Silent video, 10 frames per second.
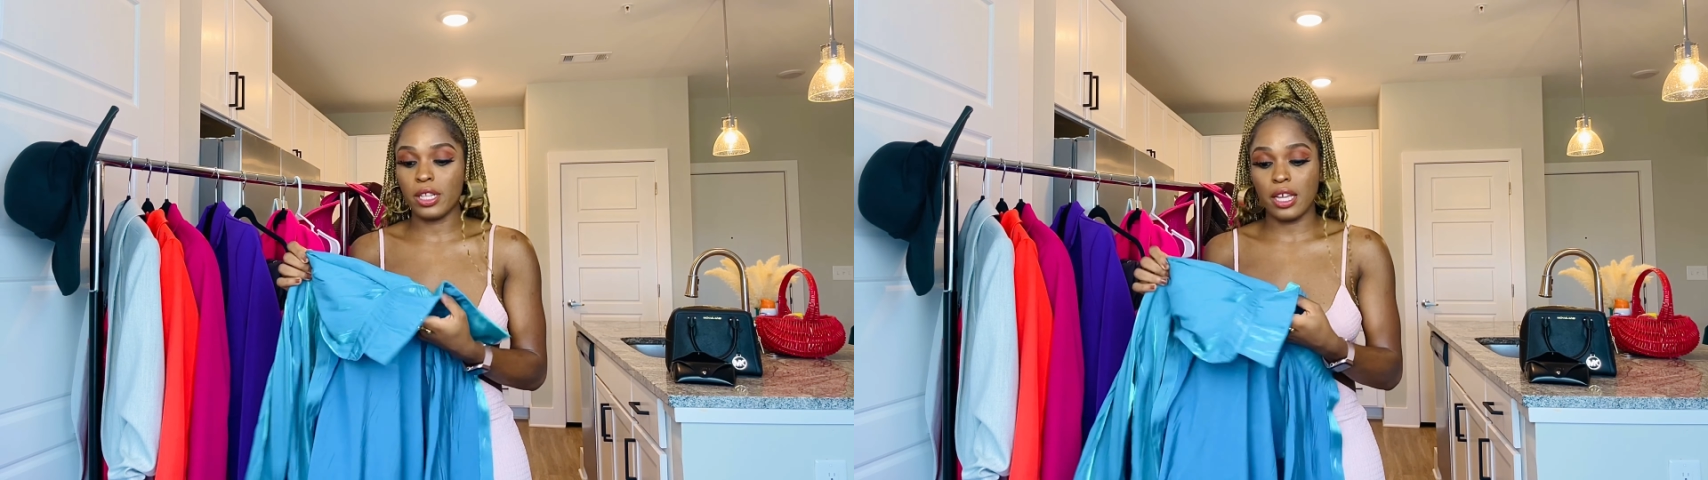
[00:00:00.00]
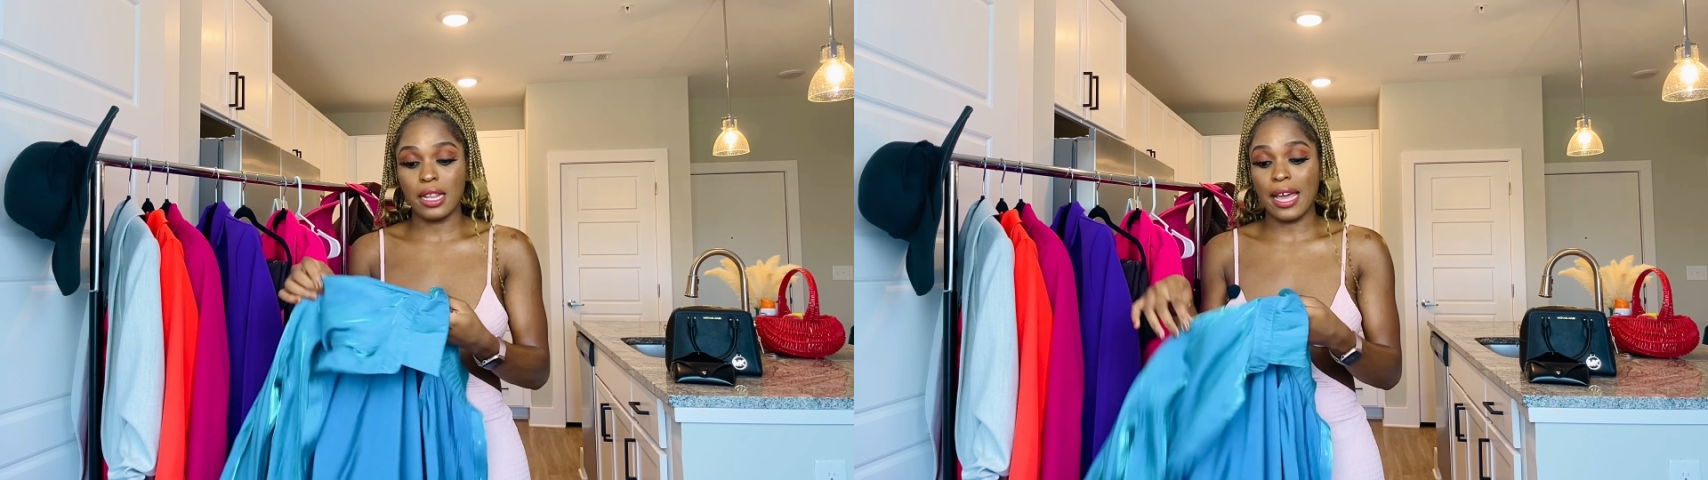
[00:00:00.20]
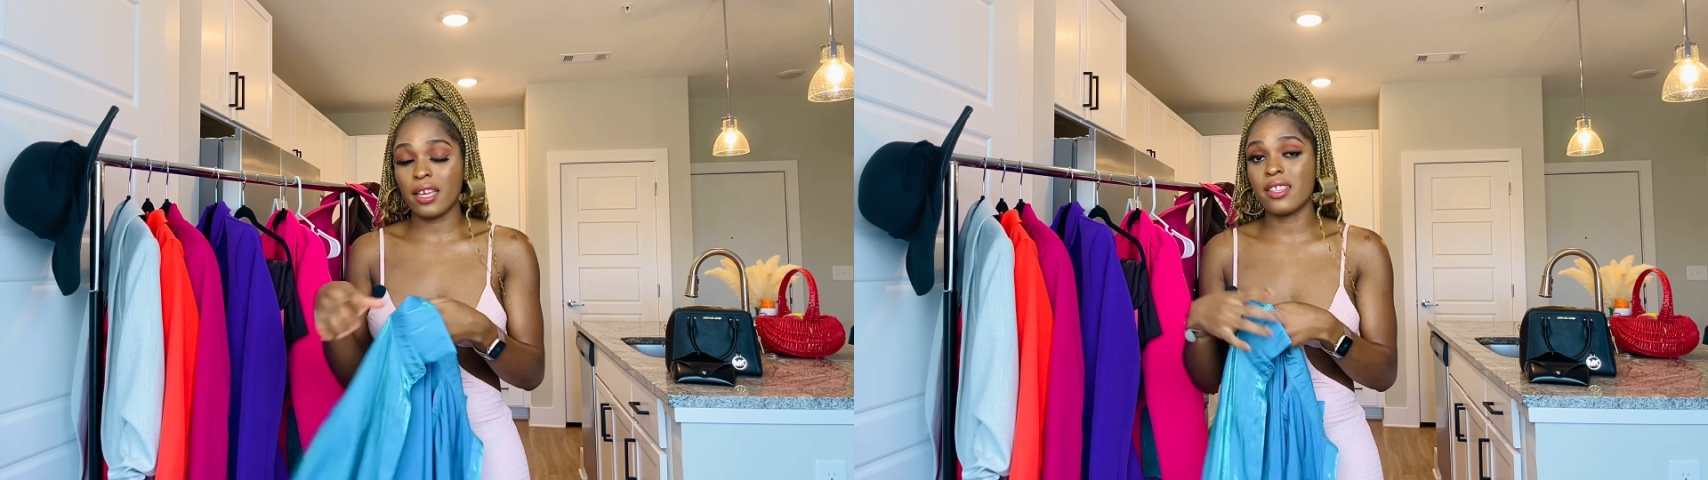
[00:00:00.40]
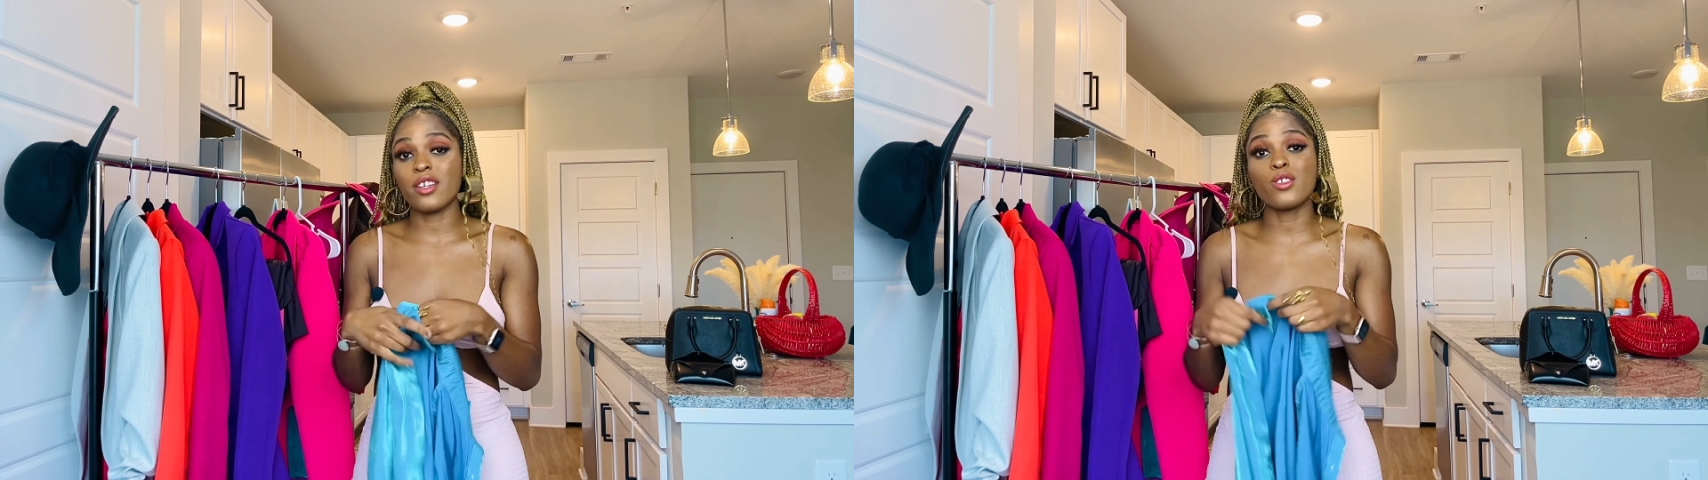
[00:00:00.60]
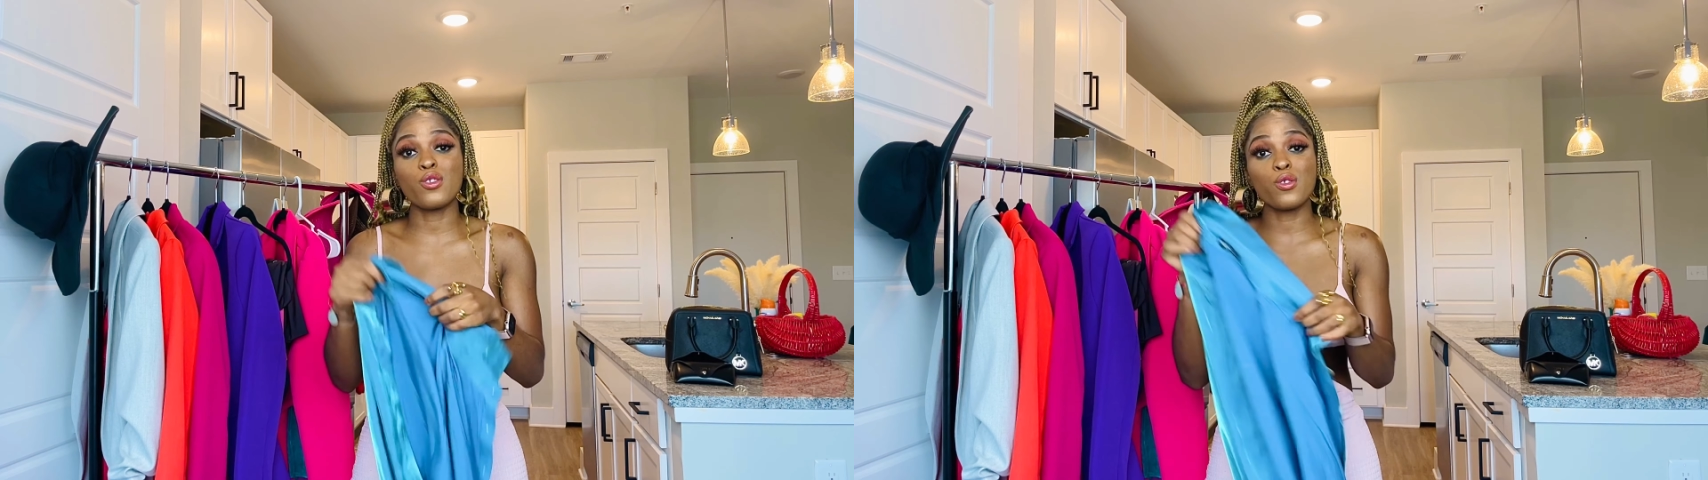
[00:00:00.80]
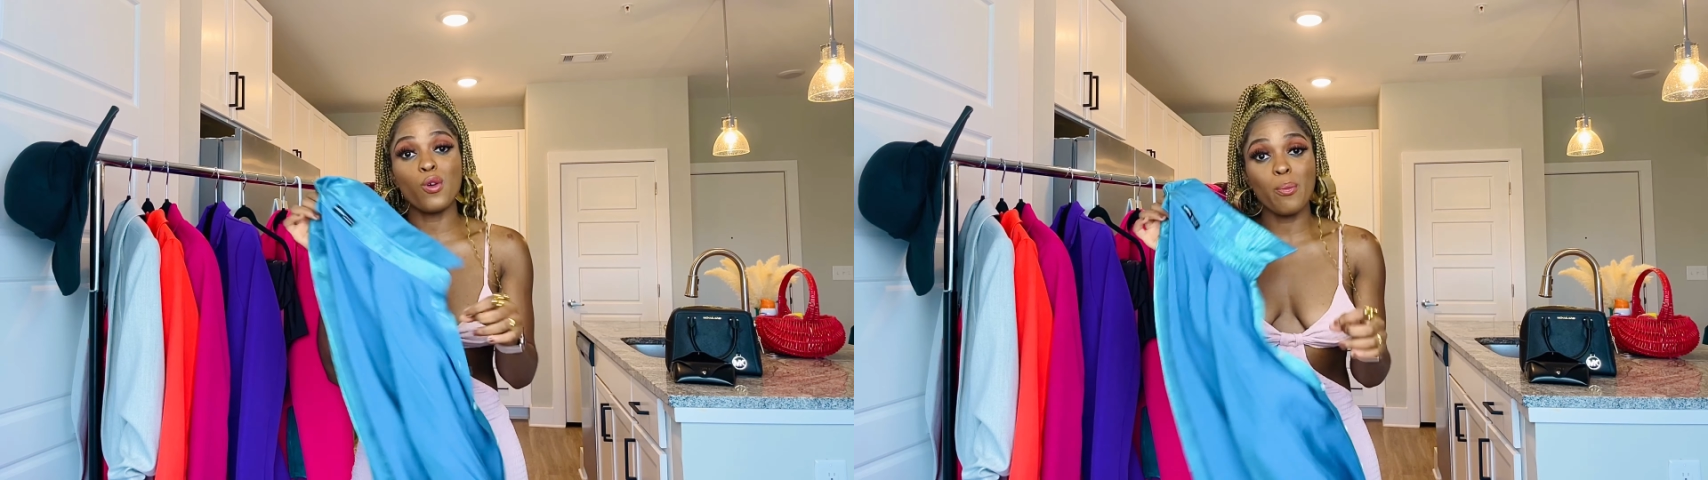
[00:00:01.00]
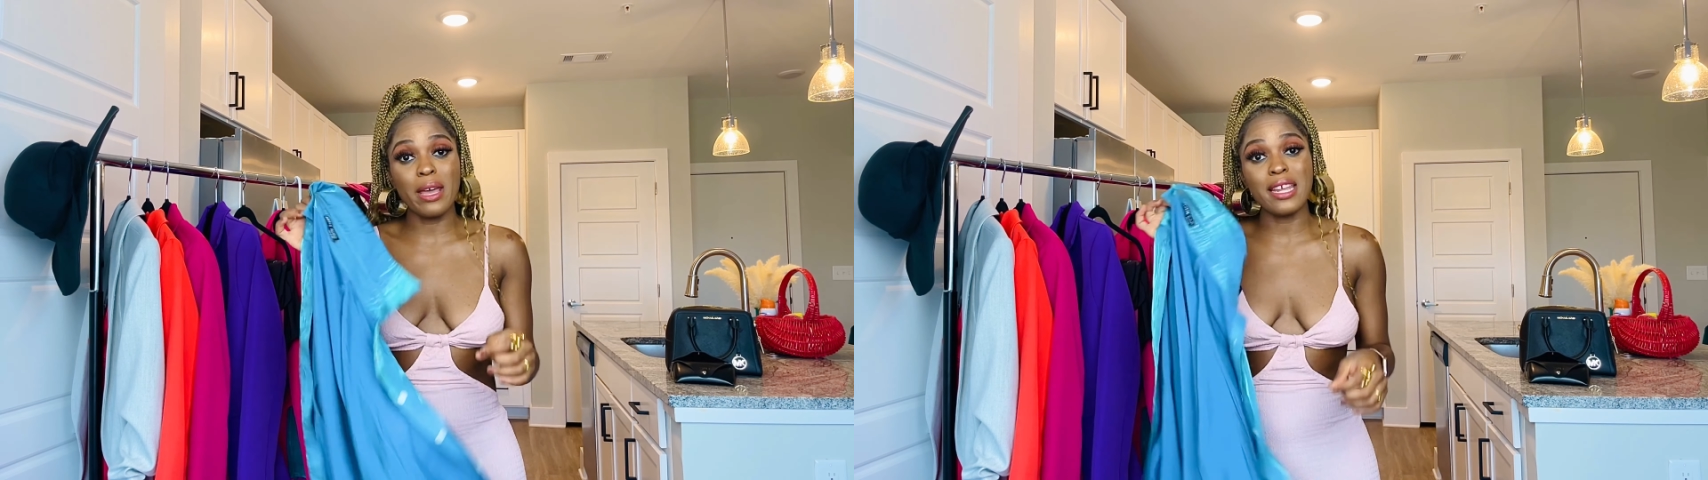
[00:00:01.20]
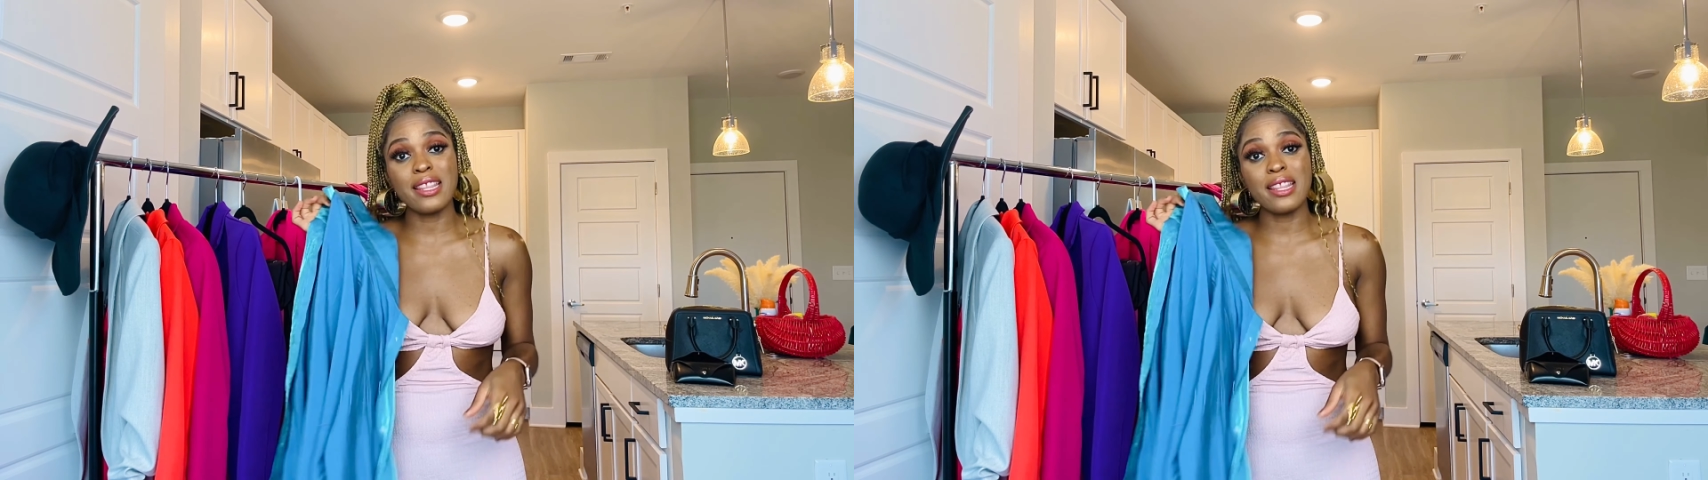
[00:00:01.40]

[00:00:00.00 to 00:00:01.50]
like there's so many